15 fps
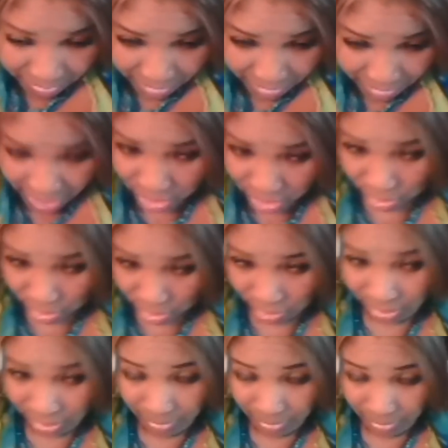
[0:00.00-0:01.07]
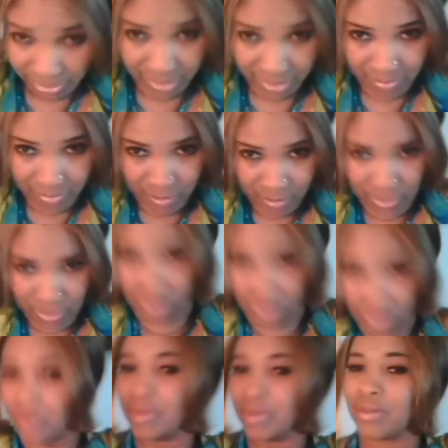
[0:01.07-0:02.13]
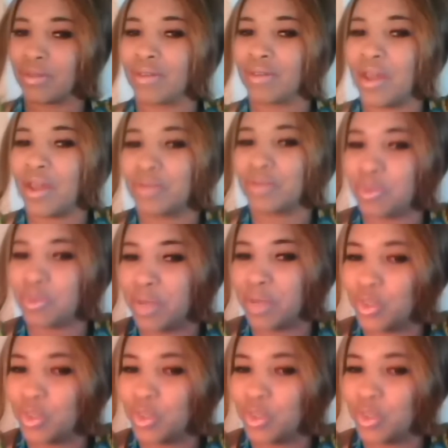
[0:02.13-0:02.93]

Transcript: can do a little something with her. I don't do much